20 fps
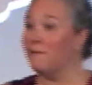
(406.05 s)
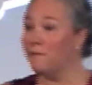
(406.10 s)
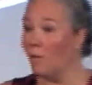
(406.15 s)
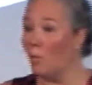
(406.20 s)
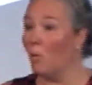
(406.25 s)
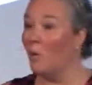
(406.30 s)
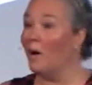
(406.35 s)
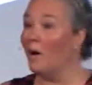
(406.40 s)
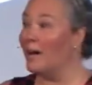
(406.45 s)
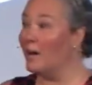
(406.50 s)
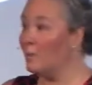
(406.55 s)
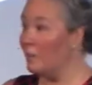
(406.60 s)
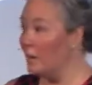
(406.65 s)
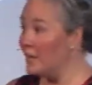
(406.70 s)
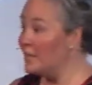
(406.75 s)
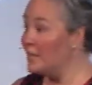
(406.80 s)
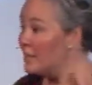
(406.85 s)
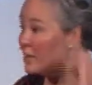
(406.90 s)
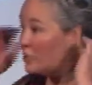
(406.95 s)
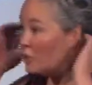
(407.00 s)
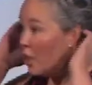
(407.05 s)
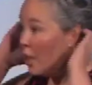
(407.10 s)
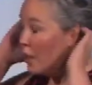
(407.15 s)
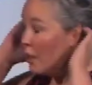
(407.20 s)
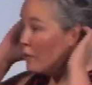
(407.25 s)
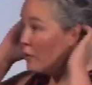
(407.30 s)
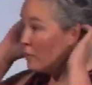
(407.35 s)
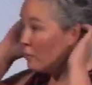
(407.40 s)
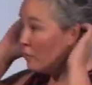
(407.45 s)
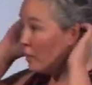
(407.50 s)
for and with each
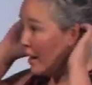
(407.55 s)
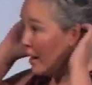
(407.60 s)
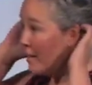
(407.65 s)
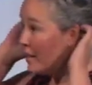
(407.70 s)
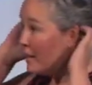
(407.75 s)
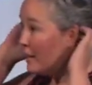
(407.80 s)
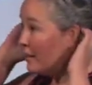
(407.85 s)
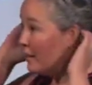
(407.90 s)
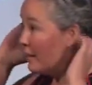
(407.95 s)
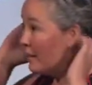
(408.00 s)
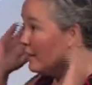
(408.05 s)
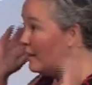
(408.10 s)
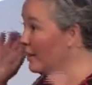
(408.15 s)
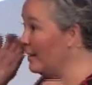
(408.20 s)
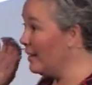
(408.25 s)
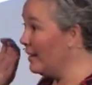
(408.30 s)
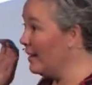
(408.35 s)
other, right?